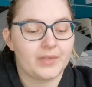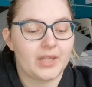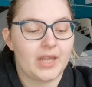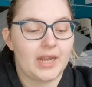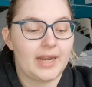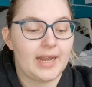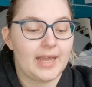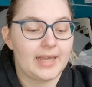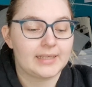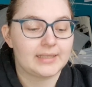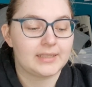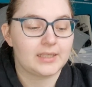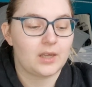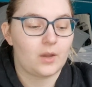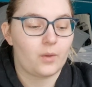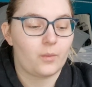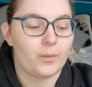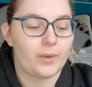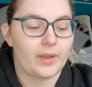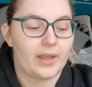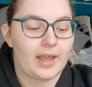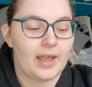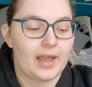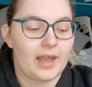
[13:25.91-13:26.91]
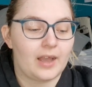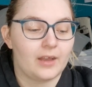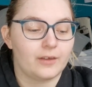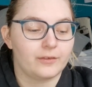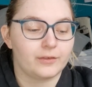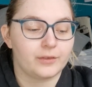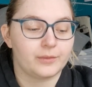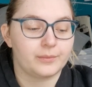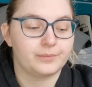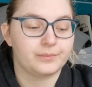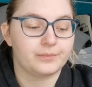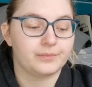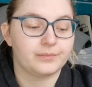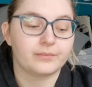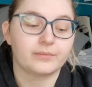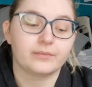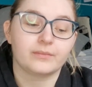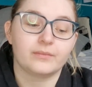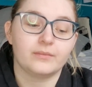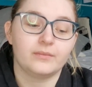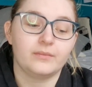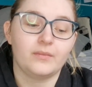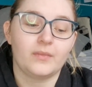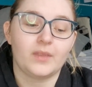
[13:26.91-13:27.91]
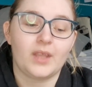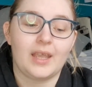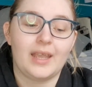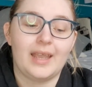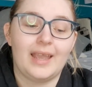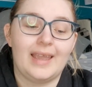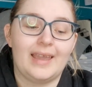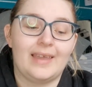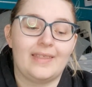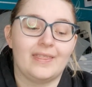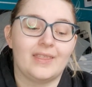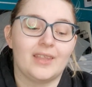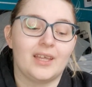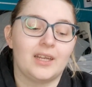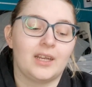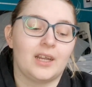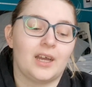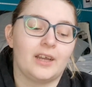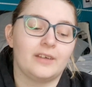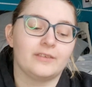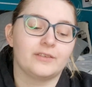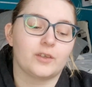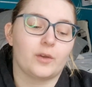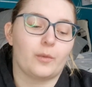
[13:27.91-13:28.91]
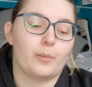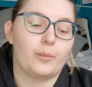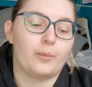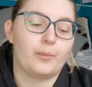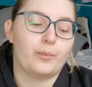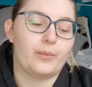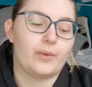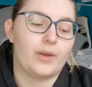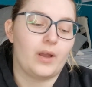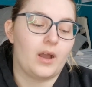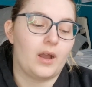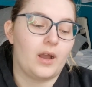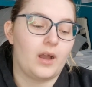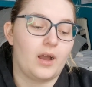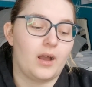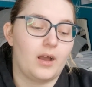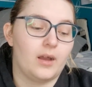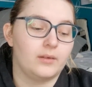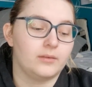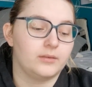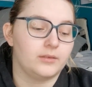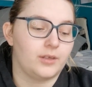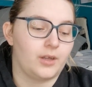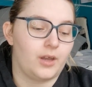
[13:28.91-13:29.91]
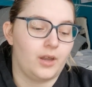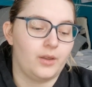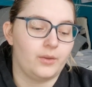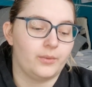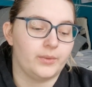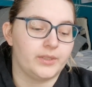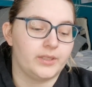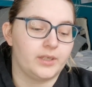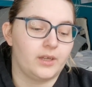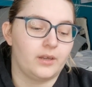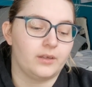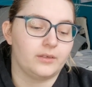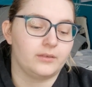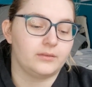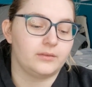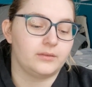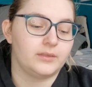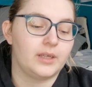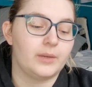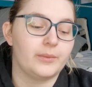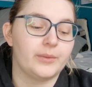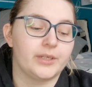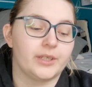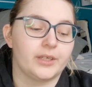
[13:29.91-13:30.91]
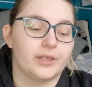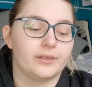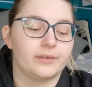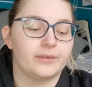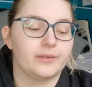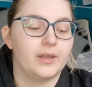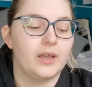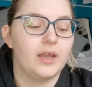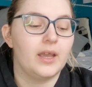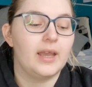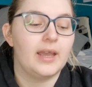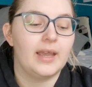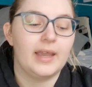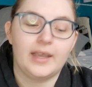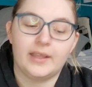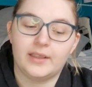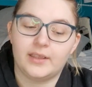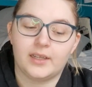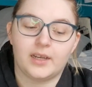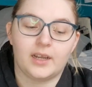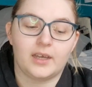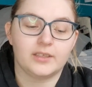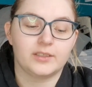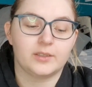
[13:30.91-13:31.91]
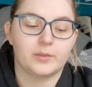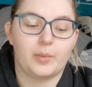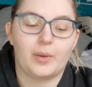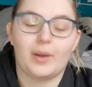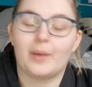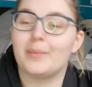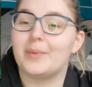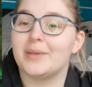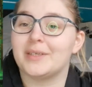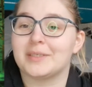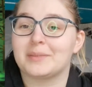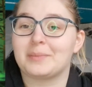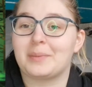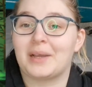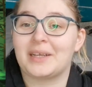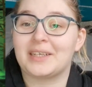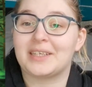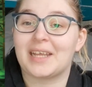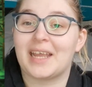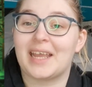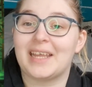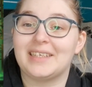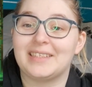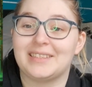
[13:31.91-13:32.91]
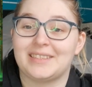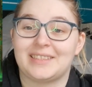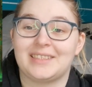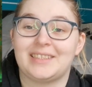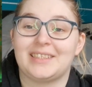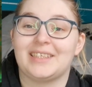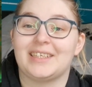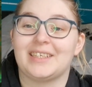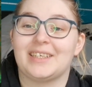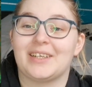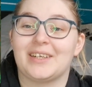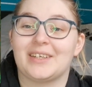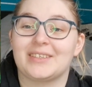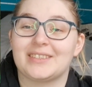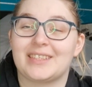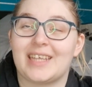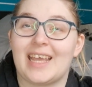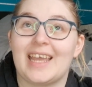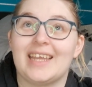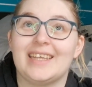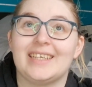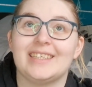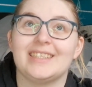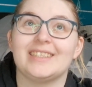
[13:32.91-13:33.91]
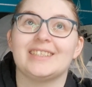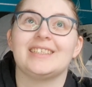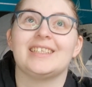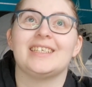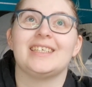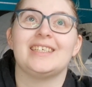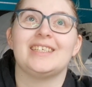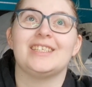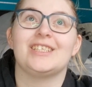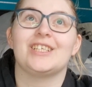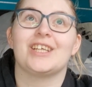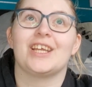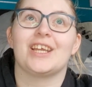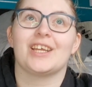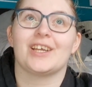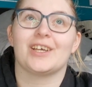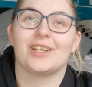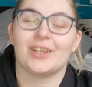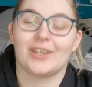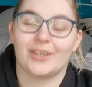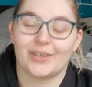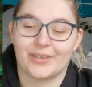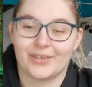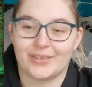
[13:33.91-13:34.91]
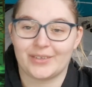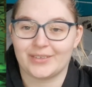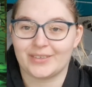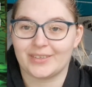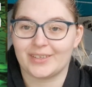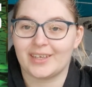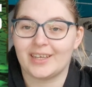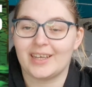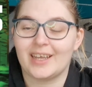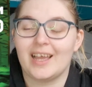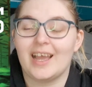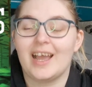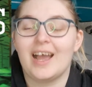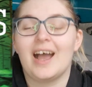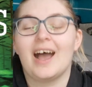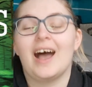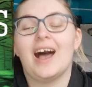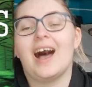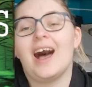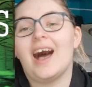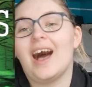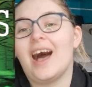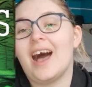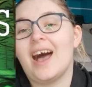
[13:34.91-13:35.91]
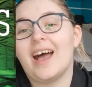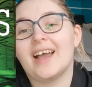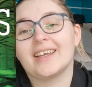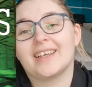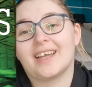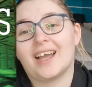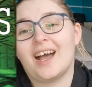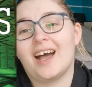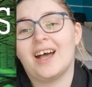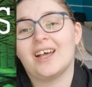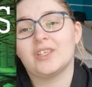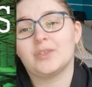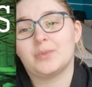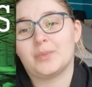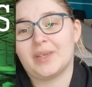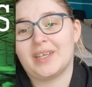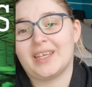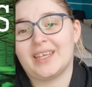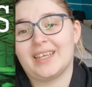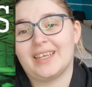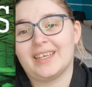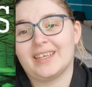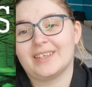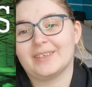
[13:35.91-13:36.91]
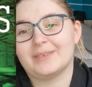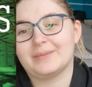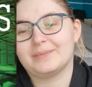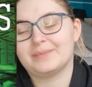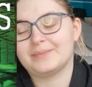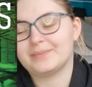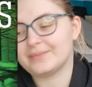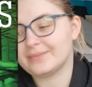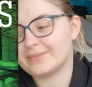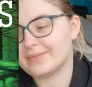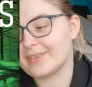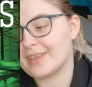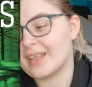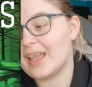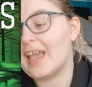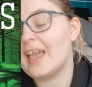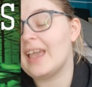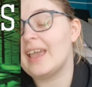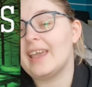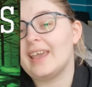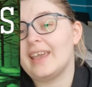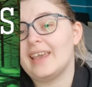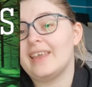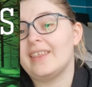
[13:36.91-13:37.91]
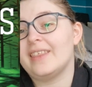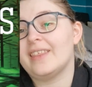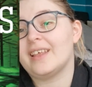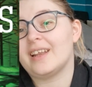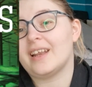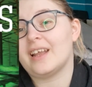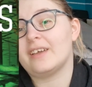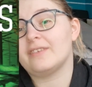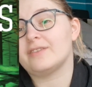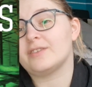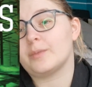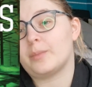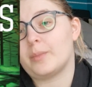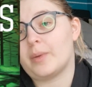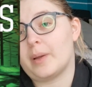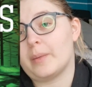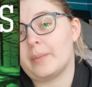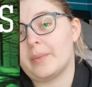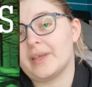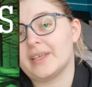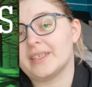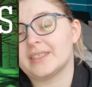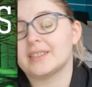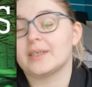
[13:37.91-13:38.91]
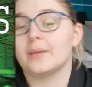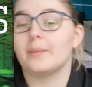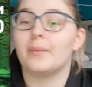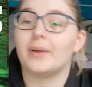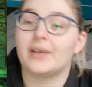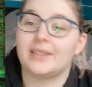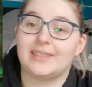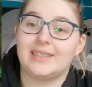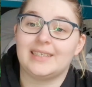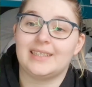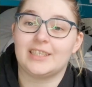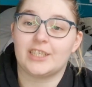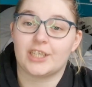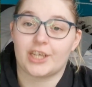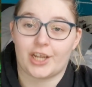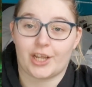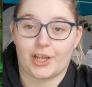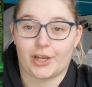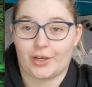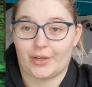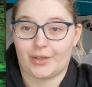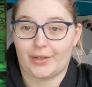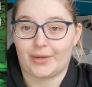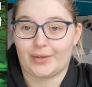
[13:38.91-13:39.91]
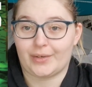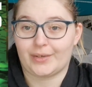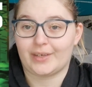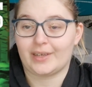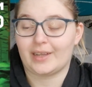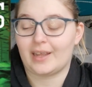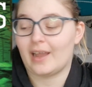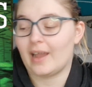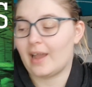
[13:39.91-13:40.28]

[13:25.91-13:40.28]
Next up, we have In the Lives of... no, we don't. Yeah, we do. In the Lives of Puppets by T.J. Klune. I can't speak. In the Lives of Puppets by T.J. Klune.